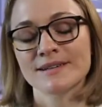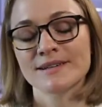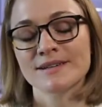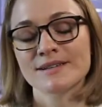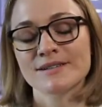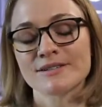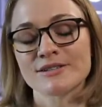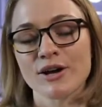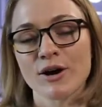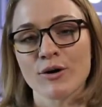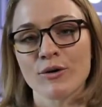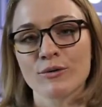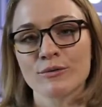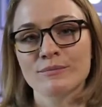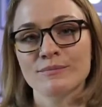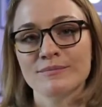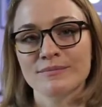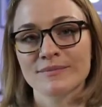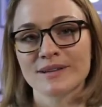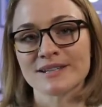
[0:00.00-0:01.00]
So
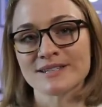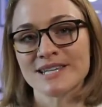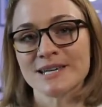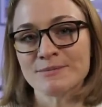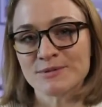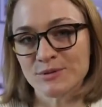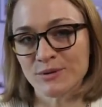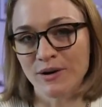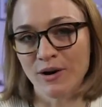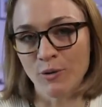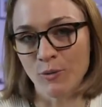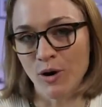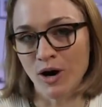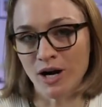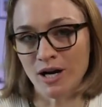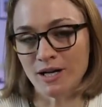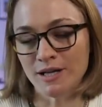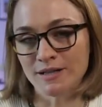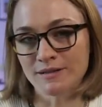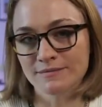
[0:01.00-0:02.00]
let's keep doing our
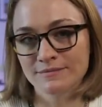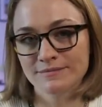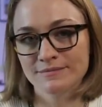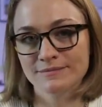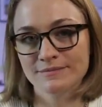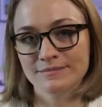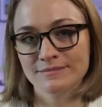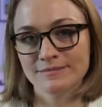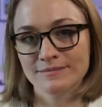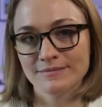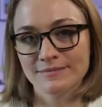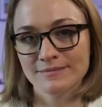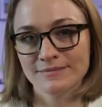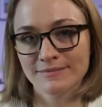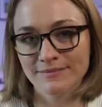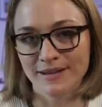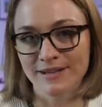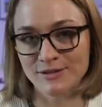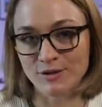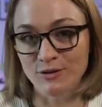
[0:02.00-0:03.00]
work.
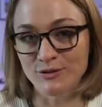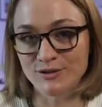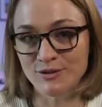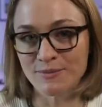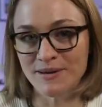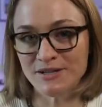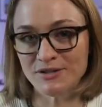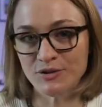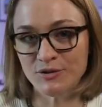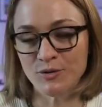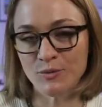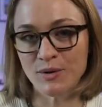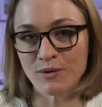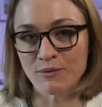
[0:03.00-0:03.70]
Let's also make sure that we